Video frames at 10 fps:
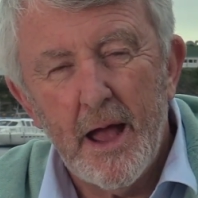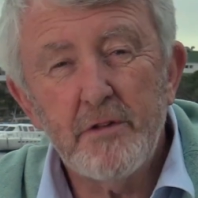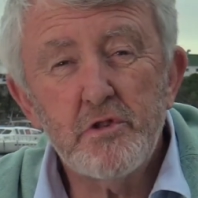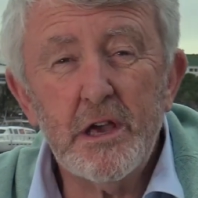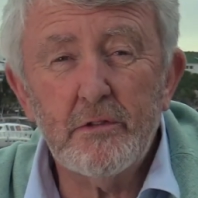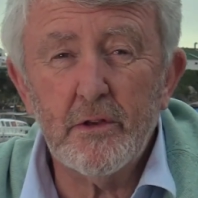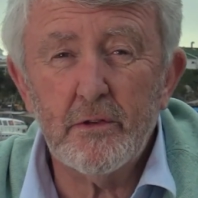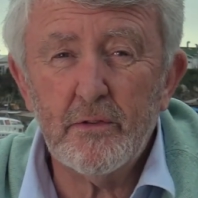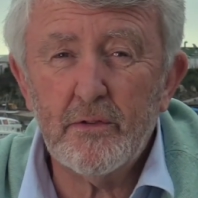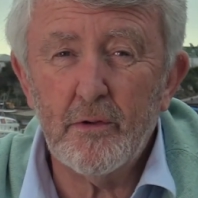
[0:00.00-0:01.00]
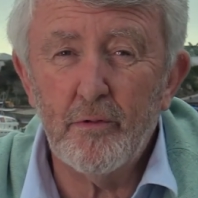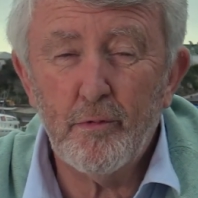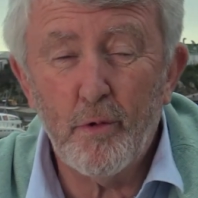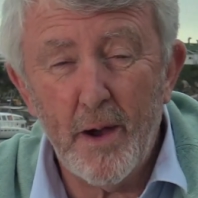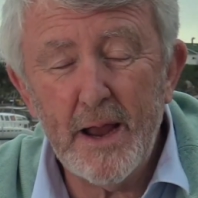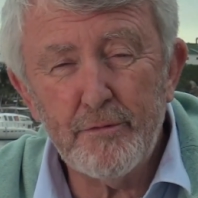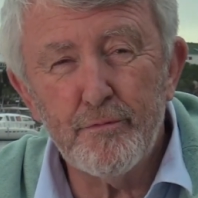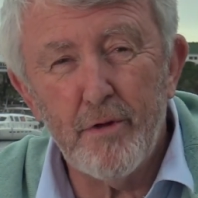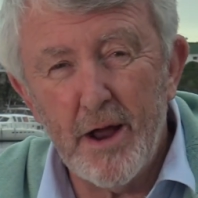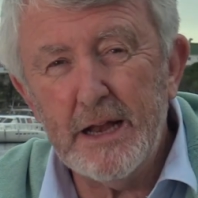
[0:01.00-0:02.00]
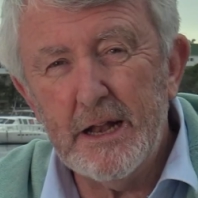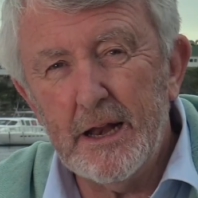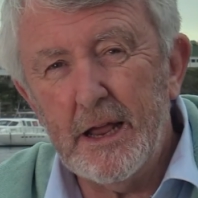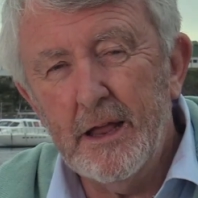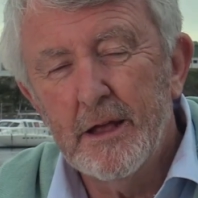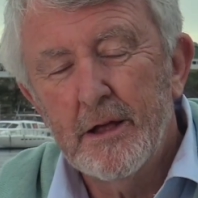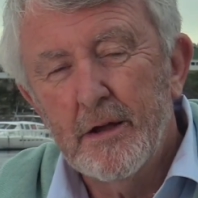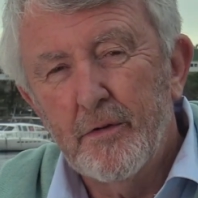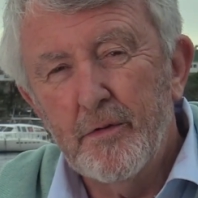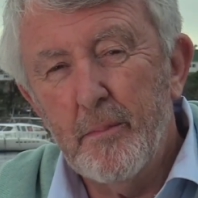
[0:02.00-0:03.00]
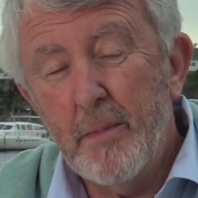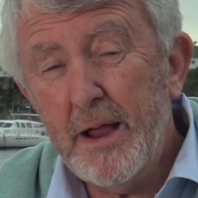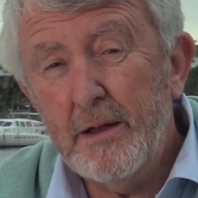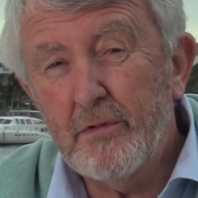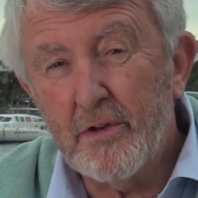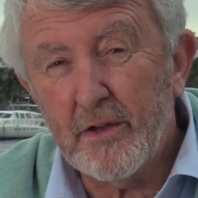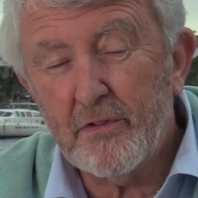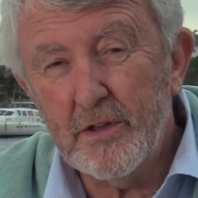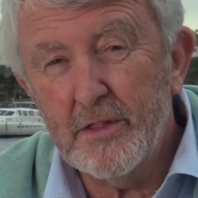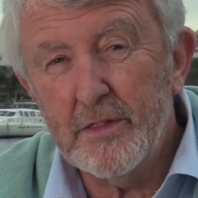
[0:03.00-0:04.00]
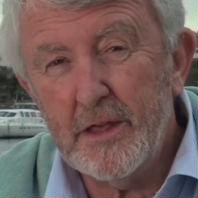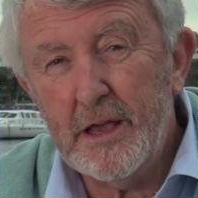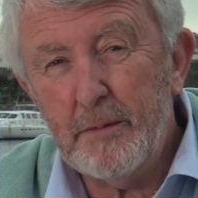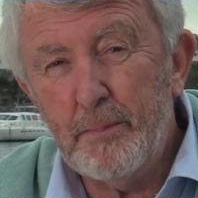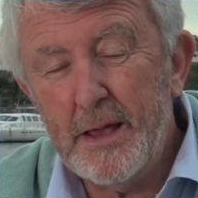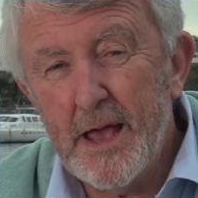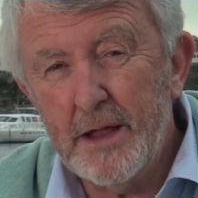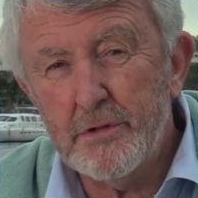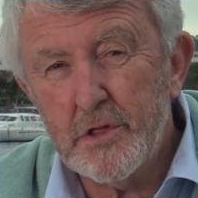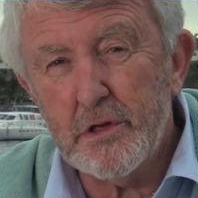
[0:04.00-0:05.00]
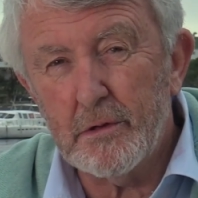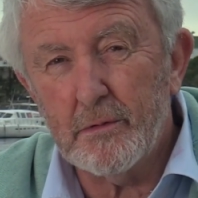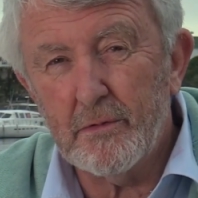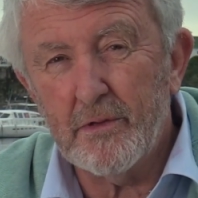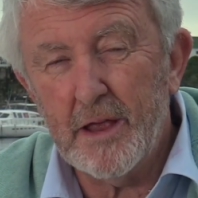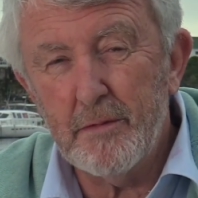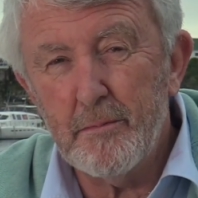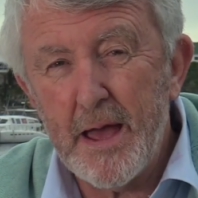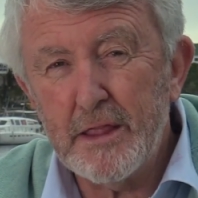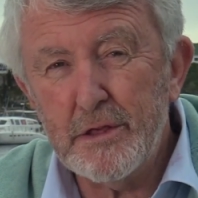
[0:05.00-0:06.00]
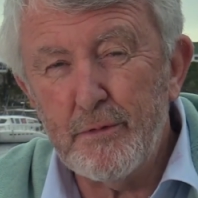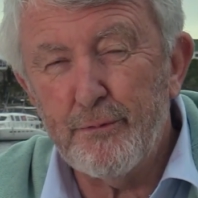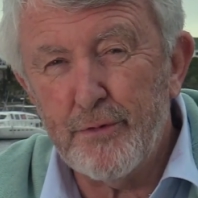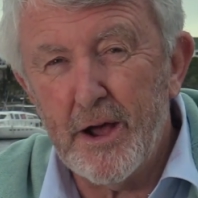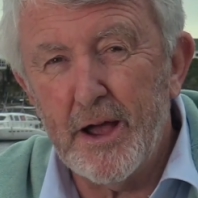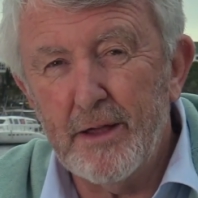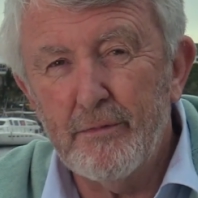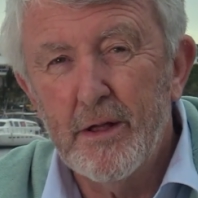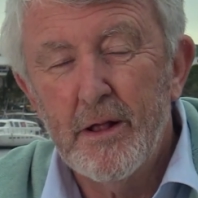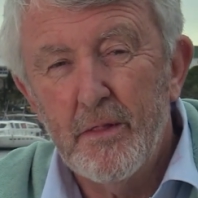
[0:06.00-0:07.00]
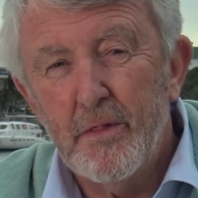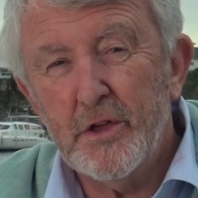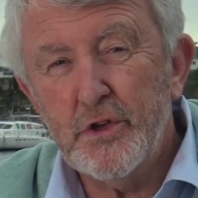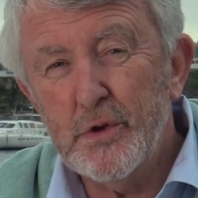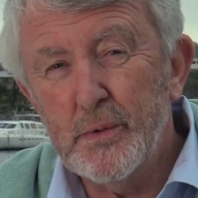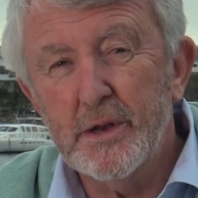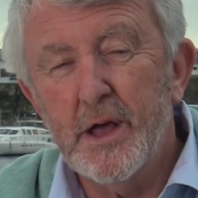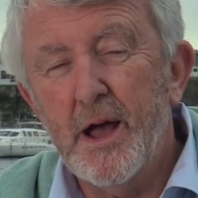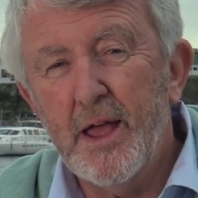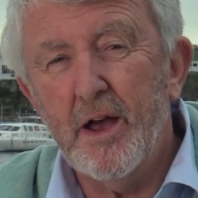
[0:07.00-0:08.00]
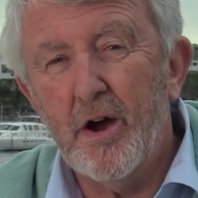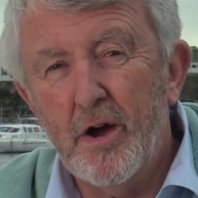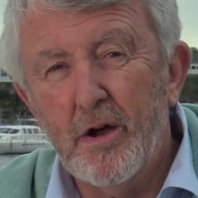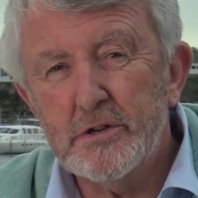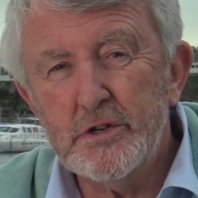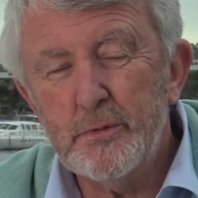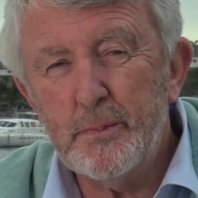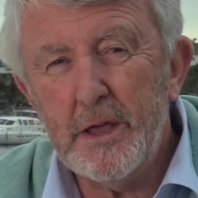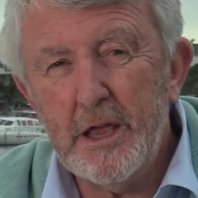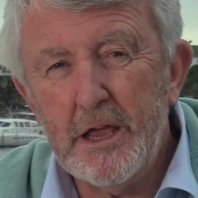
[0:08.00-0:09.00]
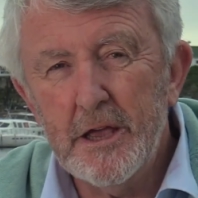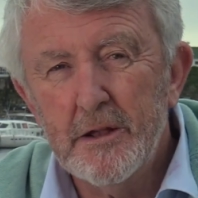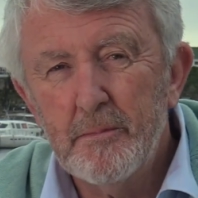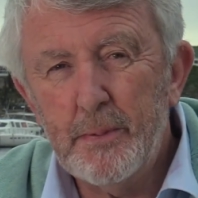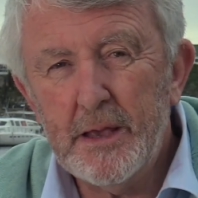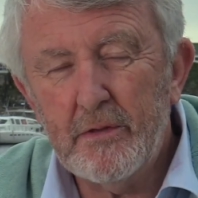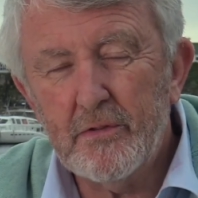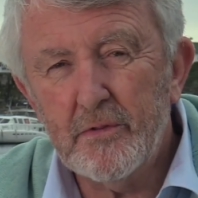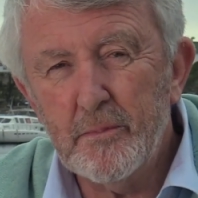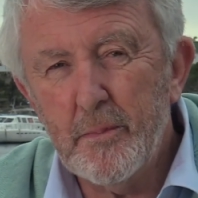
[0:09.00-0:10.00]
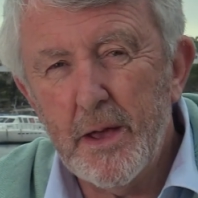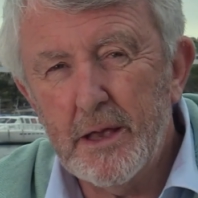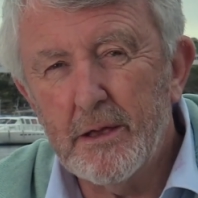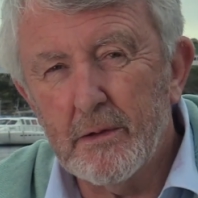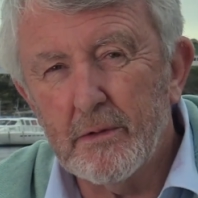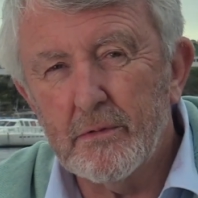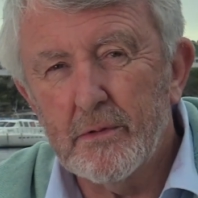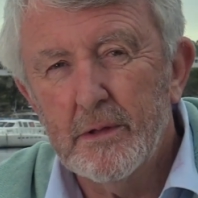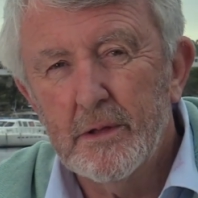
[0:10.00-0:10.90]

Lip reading: And Jesus quite rightly reminds us in the Beatitudes in Matthew 5 that you and I are to be peacemakers.